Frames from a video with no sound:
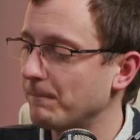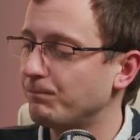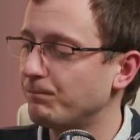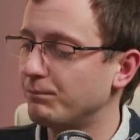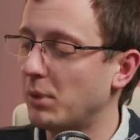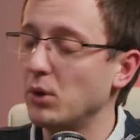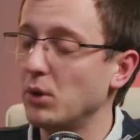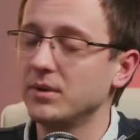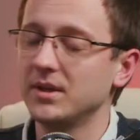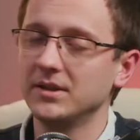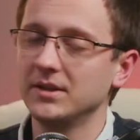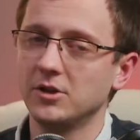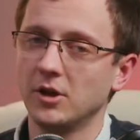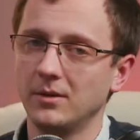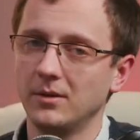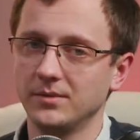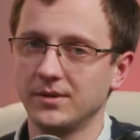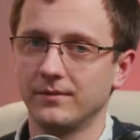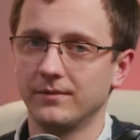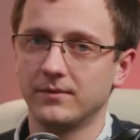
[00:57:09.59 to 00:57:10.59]
both in
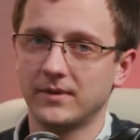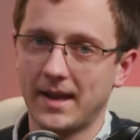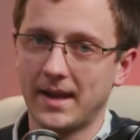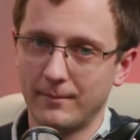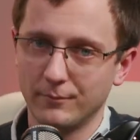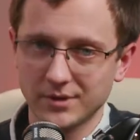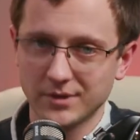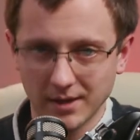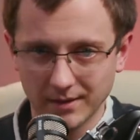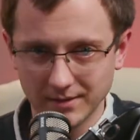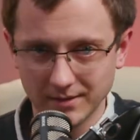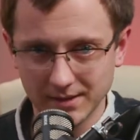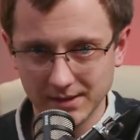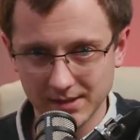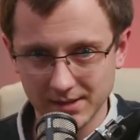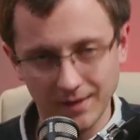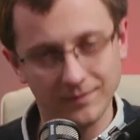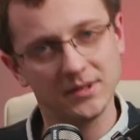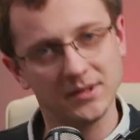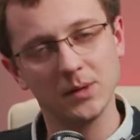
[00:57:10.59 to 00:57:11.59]
terms of cameras like the
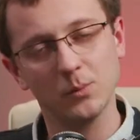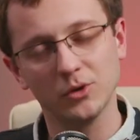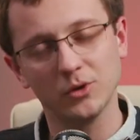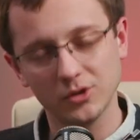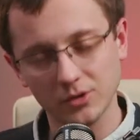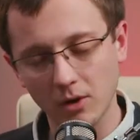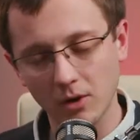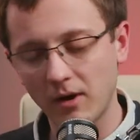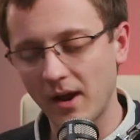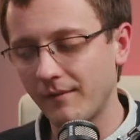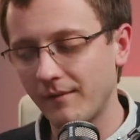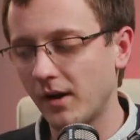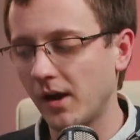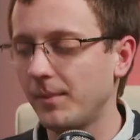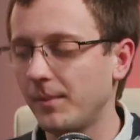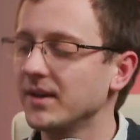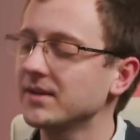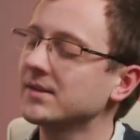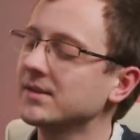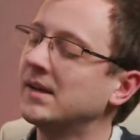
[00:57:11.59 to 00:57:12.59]
C70, which don't have
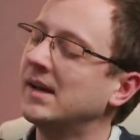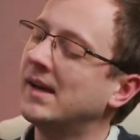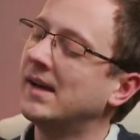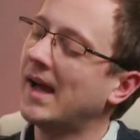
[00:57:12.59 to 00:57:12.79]
IBIS,